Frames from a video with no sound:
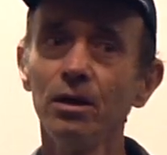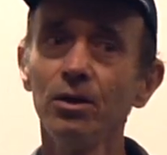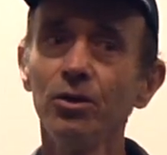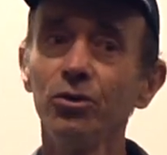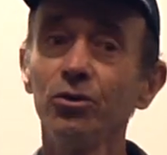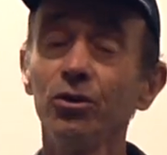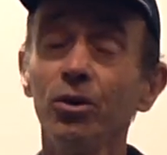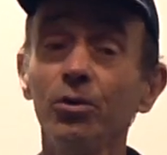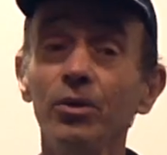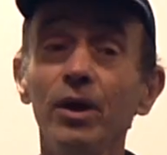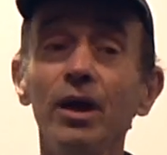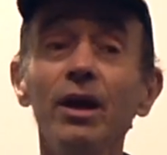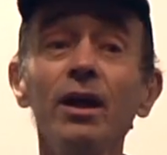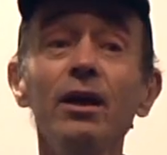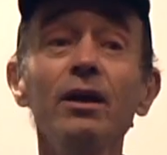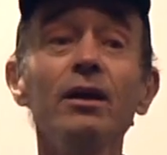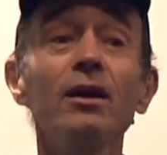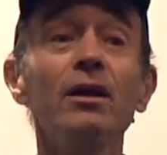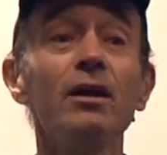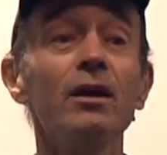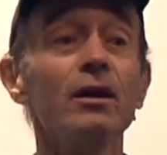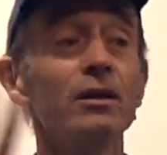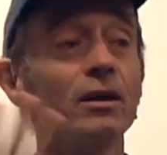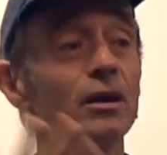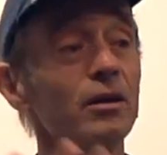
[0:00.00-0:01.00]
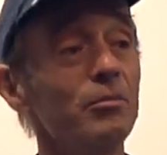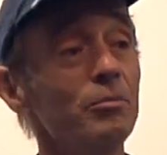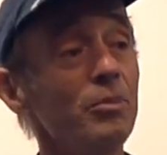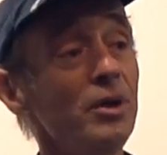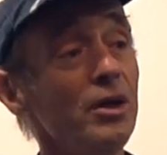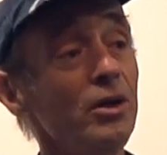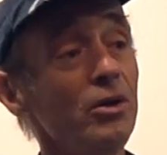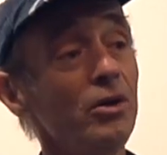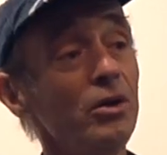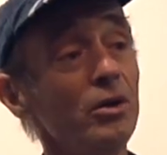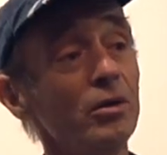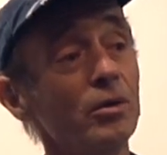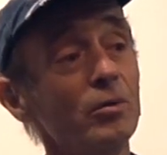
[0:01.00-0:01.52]
So they can
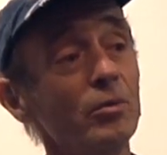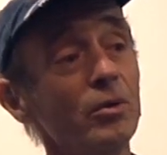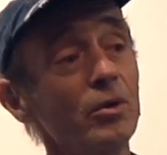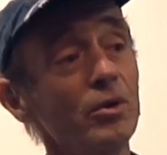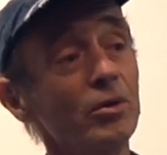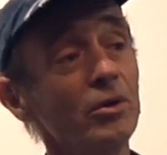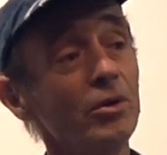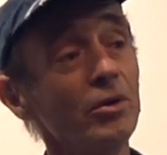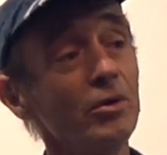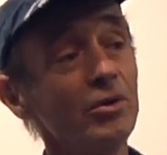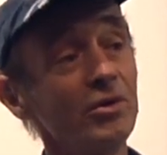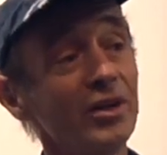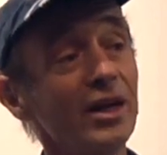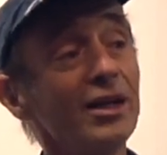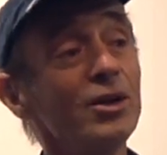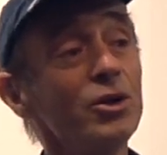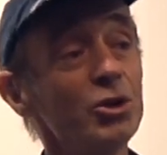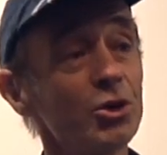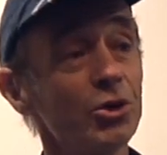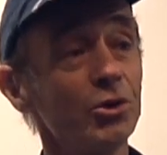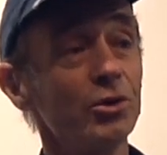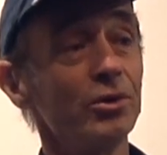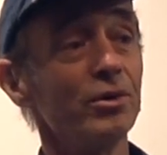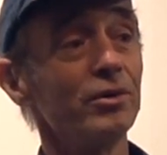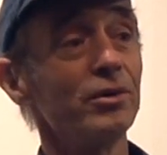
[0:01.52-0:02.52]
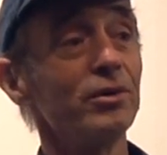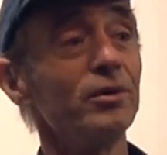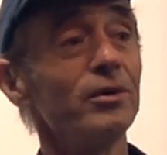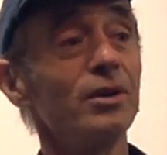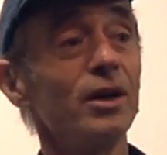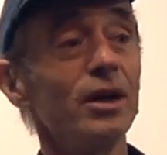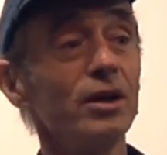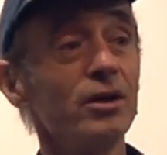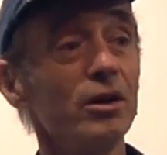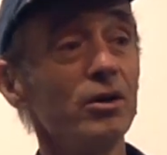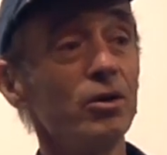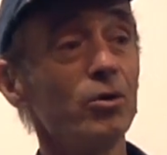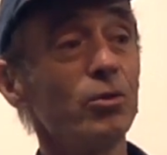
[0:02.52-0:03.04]
be tension.
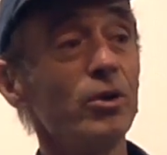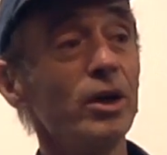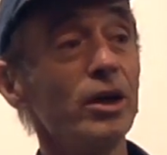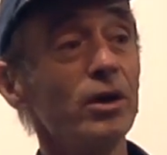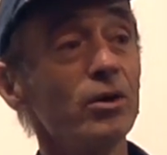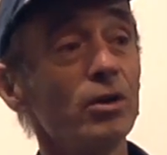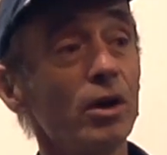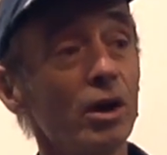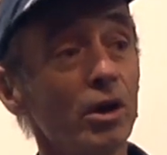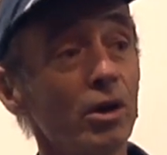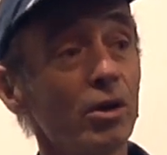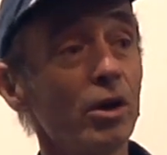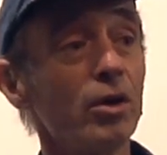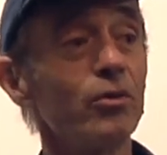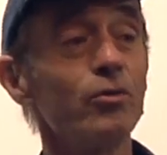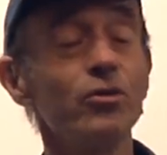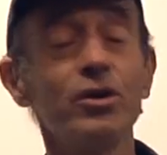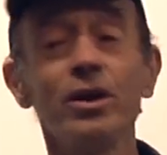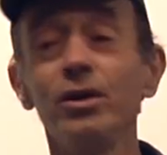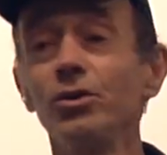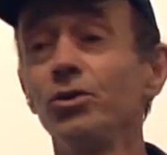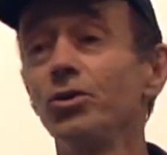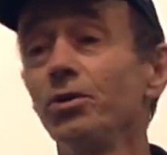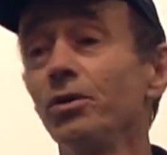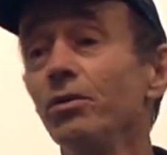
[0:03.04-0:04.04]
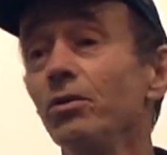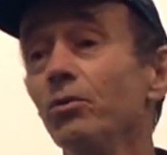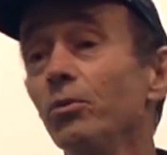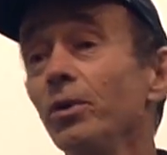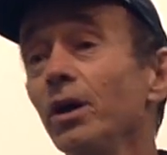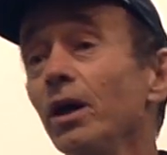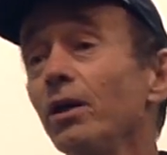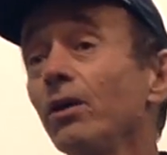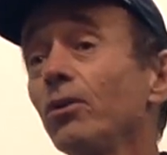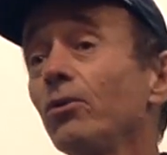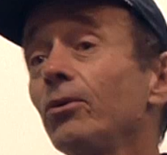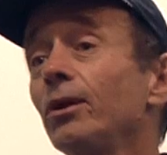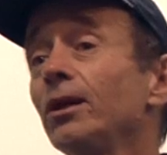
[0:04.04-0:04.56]
They can create a lot of tension. We
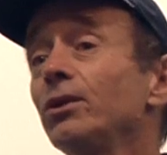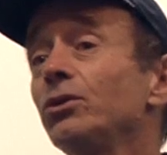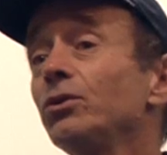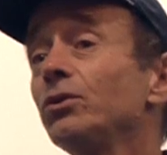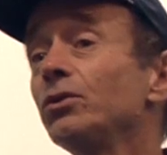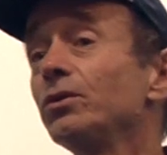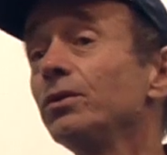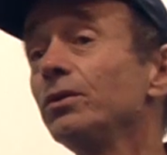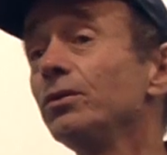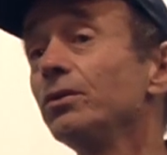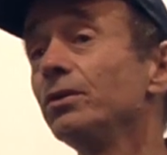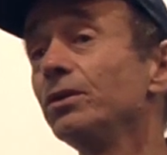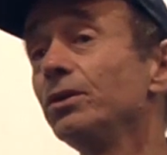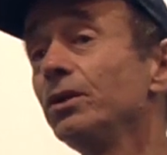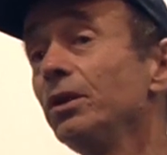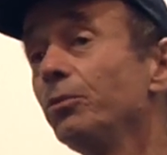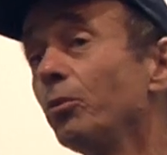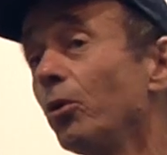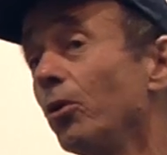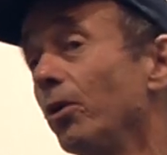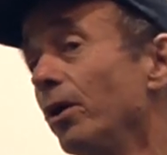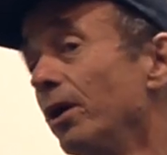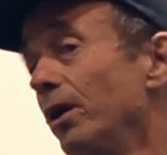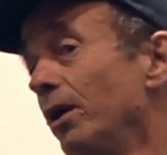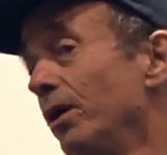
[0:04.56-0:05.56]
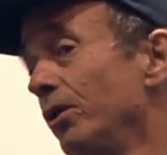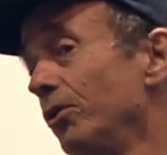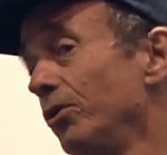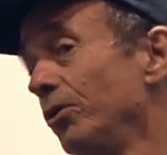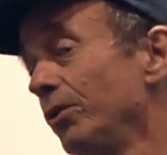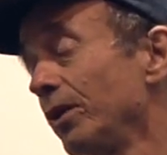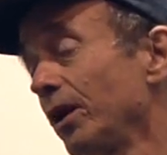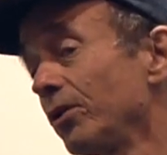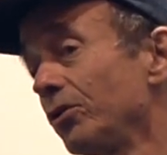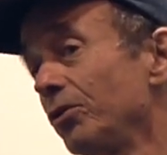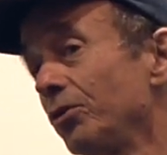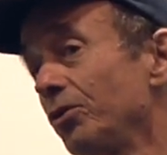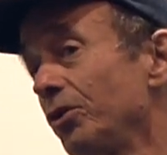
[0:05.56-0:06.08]
had a crisis in Timor,
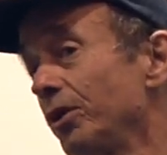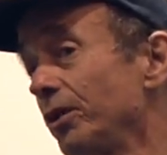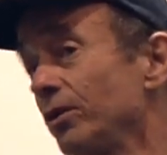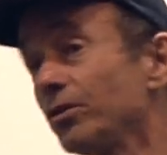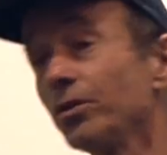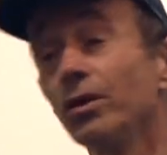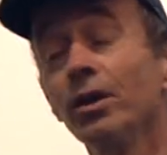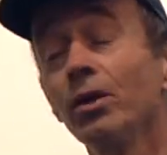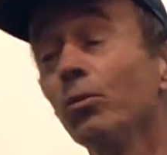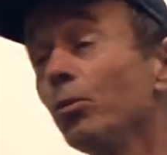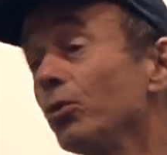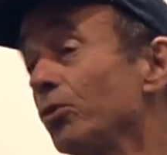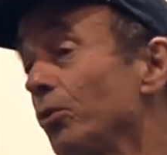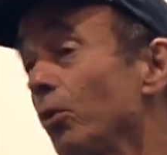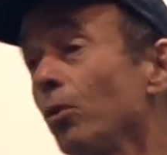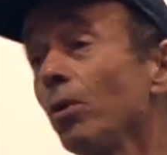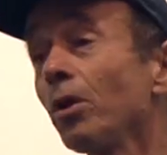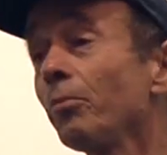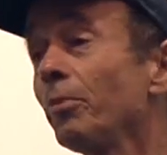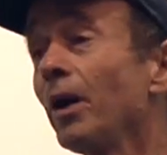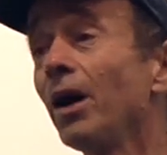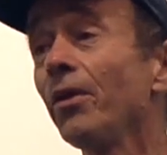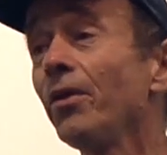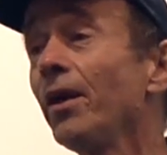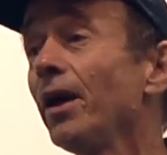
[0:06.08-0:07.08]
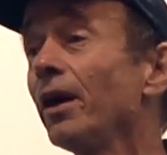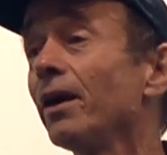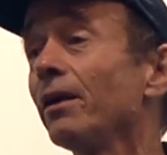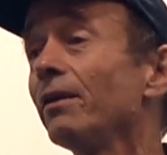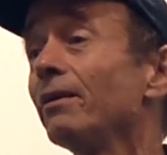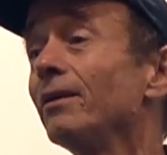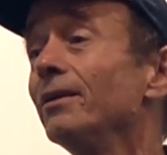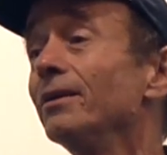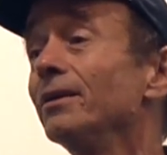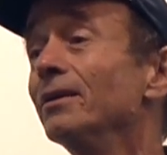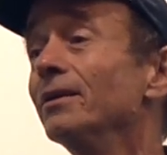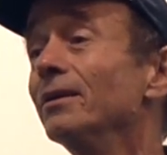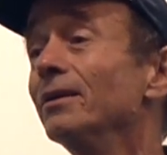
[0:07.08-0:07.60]
2006, which was all about that.
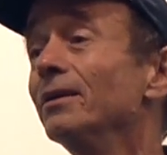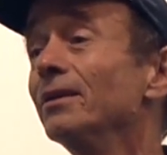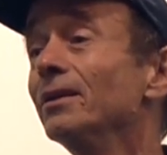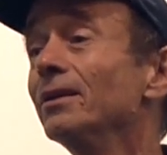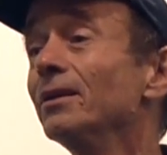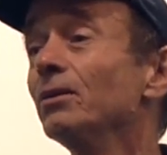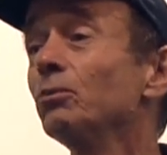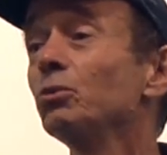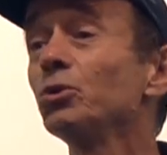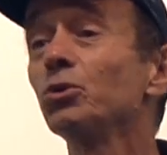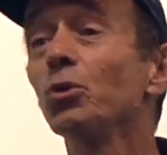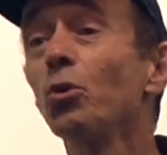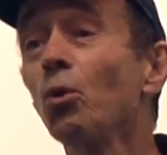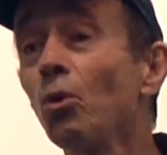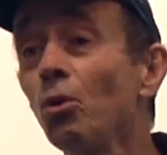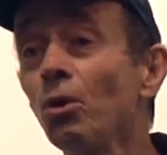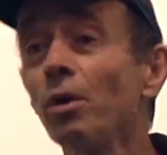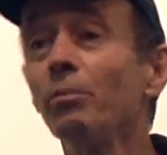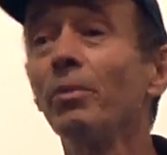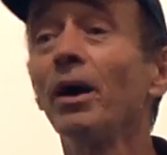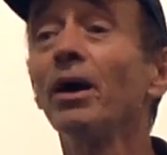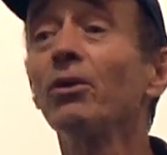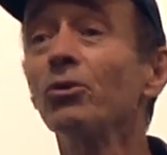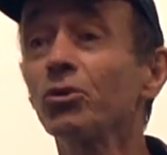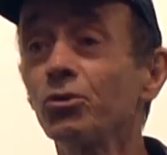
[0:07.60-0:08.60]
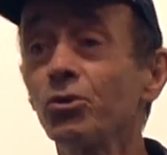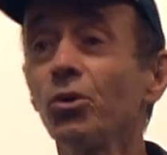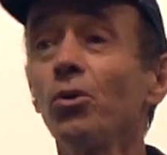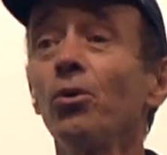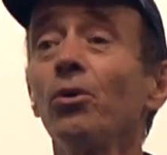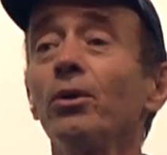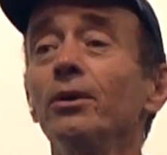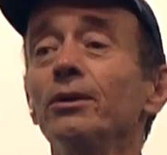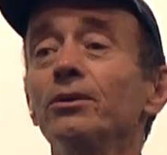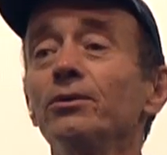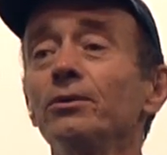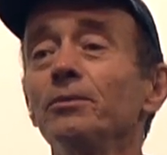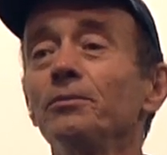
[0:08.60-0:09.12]
It was all about
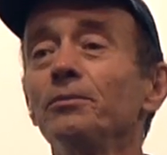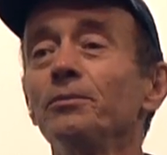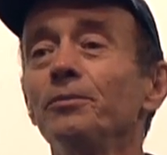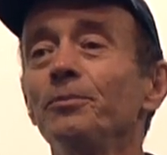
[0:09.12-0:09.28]
stories.